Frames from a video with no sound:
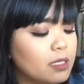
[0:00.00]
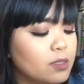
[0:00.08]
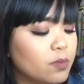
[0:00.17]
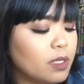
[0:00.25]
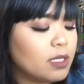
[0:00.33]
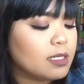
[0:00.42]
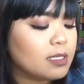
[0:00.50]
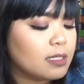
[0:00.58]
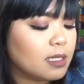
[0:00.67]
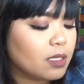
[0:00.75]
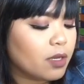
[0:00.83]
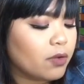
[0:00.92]
This one is
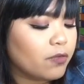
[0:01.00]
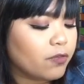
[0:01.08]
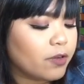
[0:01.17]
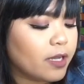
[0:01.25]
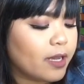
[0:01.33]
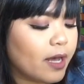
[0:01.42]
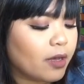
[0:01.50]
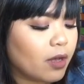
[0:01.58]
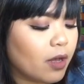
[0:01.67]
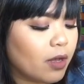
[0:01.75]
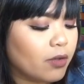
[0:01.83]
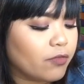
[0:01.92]
silicone free,
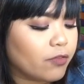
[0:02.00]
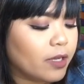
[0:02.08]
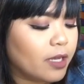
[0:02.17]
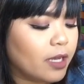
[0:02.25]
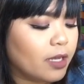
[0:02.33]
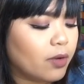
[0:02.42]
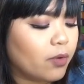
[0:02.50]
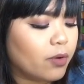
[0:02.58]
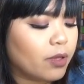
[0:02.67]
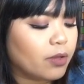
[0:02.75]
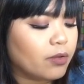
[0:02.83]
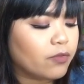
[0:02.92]
alcohol free, and
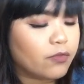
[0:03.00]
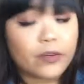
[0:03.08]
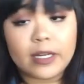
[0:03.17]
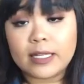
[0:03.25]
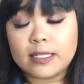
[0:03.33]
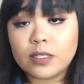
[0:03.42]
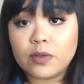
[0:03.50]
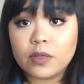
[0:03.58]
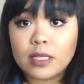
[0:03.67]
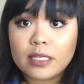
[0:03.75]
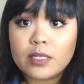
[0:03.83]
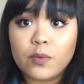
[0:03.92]
oil free. So
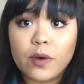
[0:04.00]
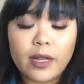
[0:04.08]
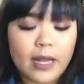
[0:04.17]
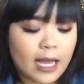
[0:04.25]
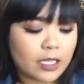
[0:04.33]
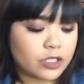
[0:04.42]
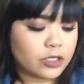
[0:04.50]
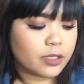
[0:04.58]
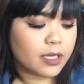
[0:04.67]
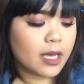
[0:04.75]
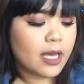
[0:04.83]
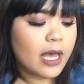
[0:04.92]
this one
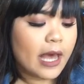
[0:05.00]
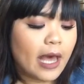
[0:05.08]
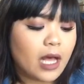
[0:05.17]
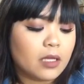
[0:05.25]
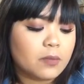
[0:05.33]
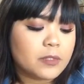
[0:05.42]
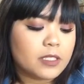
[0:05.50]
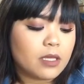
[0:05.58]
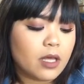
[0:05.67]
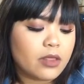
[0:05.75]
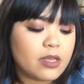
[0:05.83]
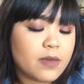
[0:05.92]
actually helps
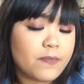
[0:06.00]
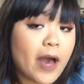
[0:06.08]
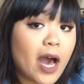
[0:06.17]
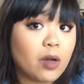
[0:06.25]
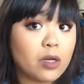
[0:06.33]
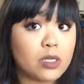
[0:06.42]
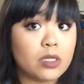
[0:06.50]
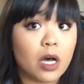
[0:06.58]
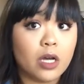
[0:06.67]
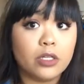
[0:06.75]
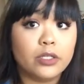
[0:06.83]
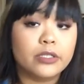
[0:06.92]
the powders
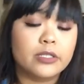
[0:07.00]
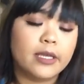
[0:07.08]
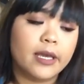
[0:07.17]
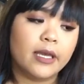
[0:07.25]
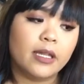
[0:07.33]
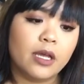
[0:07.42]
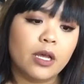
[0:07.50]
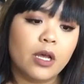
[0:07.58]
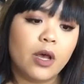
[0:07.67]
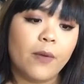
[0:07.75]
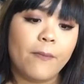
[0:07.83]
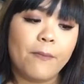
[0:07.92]
on your skin
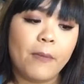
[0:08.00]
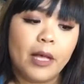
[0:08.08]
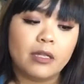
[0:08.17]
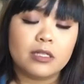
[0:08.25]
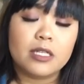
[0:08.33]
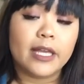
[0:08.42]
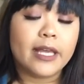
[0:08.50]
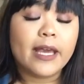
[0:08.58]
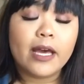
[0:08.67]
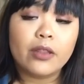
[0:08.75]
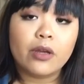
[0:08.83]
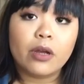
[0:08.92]
melt
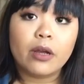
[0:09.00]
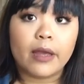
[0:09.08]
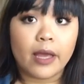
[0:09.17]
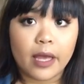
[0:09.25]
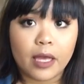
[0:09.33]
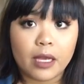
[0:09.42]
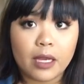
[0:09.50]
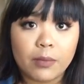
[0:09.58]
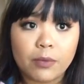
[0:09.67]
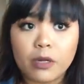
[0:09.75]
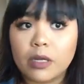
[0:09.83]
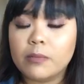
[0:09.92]
together, and
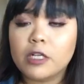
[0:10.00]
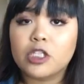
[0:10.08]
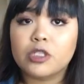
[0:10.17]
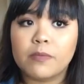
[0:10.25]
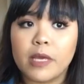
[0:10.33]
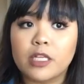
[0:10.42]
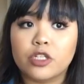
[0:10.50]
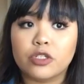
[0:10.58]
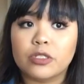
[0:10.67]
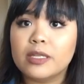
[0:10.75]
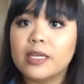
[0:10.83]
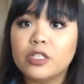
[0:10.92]
it pretty much makes
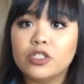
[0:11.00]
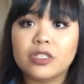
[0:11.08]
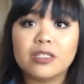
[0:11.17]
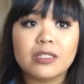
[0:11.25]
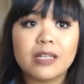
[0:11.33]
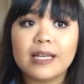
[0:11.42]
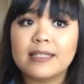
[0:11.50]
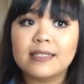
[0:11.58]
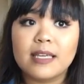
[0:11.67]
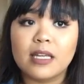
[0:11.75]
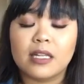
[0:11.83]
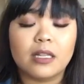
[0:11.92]
your skin just look like
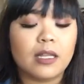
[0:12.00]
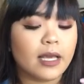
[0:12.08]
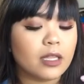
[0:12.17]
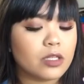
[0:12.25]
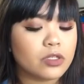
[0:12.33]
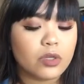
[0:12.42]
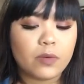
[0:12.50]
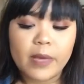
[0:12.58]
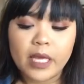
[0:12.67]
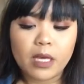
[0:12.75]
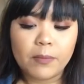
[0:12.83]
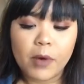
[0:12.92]
skin, like there's no
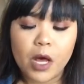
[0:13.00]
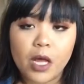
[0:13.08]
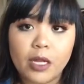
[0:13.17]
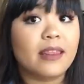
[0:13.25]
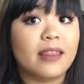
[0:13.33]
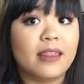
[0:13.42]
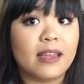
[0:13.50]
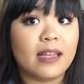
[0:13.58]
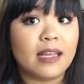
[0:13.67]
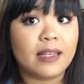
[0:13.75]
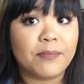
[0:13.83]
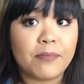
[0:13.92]
makeup on.
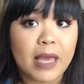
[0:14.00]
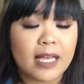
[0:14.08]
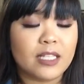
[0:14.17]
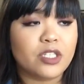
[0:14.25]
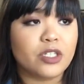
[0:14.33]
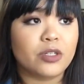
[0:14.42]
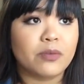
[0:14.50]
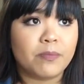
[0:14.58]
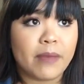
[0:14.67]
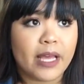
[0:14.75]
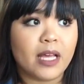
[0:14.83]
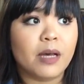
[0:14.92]
It makes your
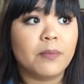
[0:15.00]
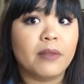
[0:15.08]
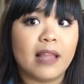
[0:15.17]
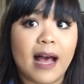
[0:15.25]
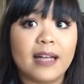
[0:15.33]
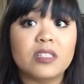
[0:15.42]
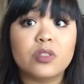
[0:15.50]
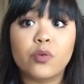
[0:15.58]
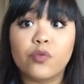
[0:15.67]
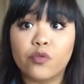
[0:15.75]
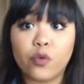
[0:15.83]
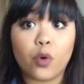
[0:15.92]
makeup last
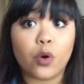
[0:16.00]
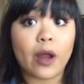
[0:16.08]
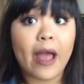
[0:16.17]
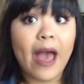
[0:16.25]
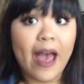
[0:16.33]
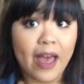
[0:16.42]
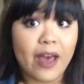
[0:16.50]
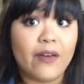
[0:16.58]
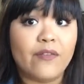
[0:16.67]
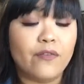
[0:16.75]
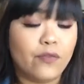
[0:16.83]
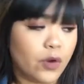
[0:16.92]

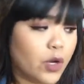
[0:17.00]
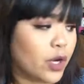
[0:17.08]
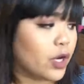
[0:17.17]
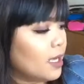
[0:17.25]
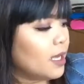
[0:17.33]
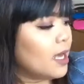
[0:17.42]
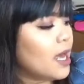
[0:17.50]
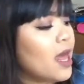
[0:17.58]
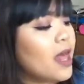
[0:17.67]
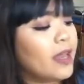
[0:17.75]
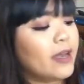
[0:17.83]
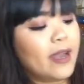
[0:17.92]
forever.
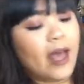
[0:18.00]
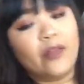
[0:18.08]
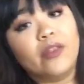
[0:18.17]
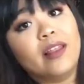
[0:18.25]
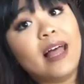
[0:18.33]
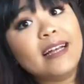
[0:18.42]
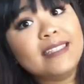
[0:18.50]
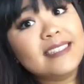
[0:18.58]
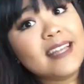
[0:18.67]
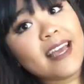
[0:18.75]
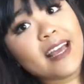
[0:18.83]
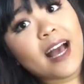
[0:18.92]
Now the last
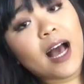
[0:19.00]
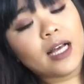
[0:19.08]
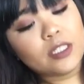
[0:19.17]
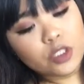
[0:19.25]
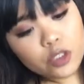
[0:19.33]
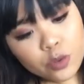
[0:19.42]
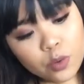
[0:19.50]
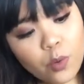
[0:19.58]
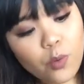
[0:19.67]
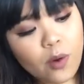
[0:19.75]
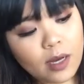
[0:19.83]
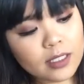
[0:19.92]
thing I do
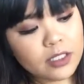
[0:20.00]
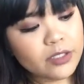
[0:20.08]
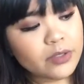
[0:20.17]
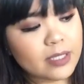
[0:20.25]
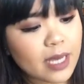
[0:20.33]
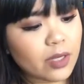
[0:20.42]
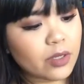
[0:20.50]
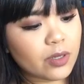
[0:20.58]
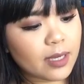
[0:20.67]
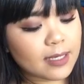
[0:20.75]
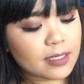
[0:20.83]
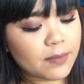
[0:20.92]
want to tell
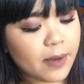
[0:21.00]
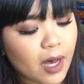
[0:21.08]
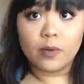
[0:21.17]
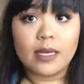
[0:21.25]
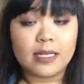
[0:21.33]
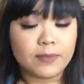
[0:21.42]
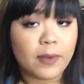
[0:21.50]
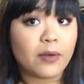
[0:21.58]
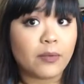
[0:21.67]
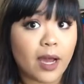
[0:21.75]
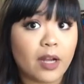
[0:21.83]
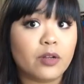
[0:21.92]
you guys about, it's my
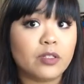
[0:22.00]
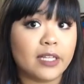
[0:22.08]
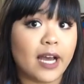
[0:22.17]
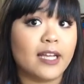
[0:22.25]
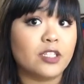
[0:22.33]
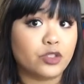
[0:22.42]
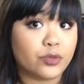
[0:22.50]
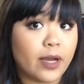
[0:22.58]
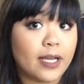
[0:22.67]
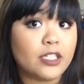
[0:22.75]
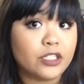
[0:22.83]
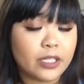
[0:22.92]
Ride or Die
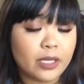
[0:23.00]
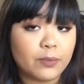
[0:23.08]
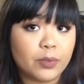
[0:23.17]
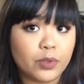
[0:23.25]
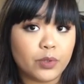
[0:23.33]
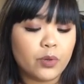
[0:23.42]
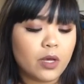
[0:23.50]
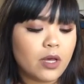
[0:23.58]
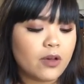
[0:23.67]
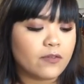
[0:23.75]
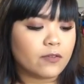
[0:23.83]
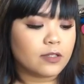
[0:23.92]
dry shampoo
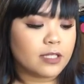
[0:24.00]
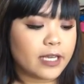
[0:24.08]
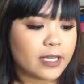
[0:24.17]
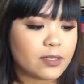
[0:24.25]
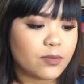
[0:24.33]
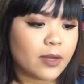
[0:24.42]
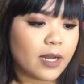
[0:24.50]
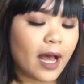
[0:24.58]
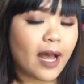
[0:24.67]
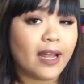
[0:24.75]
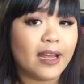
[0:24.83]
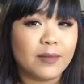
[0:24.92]
for days when
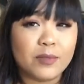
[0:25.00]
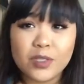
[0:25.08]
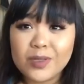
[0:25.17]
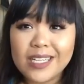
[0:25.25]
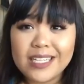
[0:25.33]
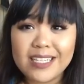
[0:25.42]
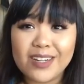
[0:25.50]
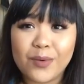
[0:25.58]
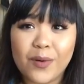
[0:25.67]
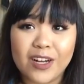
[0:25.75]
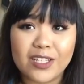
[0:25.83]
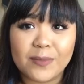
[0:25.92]
I am too lazy to
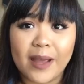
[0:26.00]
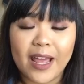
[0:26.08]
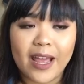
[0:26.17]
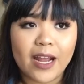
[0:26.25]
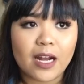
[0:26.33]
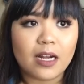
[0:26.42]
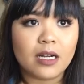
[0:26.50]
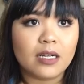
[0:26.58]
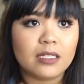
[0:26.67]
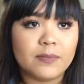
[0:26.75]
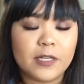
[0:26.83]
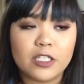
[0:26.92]
wash my hair,
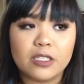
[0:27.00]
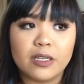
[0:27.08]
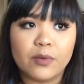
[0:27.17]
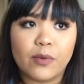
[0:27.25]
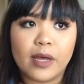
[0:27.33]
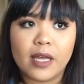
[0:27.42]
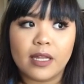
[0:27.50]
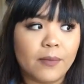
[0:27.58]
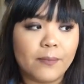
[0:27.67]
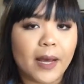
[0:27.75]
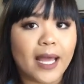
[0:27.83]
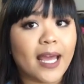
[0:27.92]
especially when
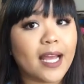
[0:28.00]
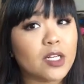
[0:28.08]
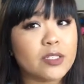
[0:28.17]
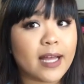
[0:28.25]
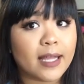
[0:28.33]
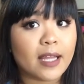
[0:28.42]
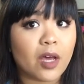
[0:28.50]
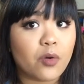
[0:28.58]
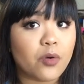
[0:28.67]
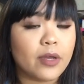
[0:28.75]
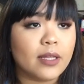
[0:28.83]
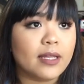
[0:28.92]
my hair's not that
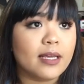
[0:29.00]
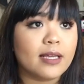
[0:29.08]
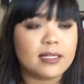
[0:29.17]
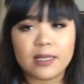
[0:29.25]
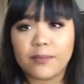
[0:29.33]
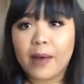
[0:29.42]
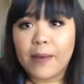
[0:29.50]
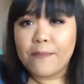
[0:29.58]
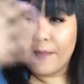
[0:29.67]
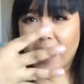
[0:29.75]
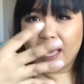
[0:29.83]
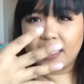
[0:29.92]
oily, except my
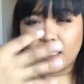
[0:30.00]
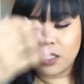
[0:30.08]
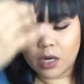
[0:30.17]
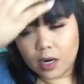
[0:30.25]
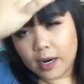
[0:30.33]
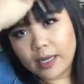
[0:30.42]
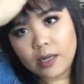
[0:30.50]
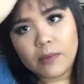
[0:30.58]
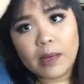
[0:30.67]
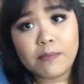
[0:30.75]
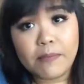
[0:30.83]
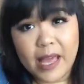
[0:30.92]
bangs are. I know
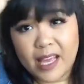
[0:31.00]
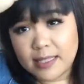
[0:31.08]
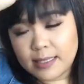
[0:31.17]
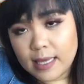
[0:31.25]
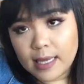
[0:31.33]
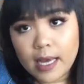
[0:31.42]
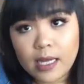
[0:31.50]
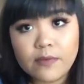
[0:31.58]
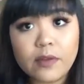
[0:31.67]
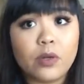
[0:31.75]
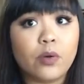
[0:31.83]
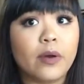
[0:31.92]
my bangs get kind of
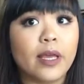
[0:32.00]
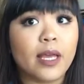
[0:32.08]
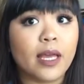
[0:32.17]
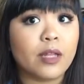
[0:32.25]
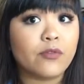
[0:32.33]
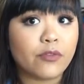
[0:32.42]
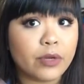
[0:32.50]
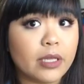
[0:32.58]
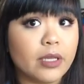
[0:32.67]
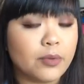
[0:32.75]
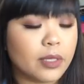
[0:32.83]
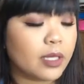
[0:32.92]
annoying and
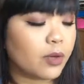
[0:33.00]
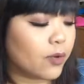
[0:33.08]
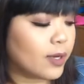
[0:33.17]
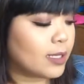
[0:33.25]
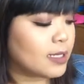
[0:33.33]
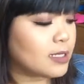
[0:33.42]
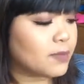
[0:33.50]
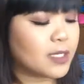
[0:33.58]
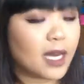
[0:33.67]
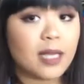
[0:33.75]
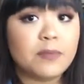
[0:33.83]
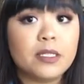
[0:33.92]
really oily
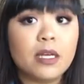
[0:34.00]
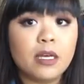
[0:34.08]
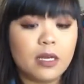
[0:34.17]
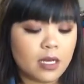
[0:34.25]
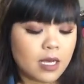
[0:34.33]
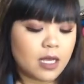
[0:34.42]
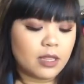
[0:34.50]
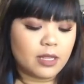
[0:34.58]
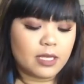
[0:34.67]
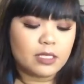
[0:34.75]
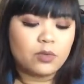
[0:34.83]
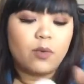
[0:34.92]
sometimes. This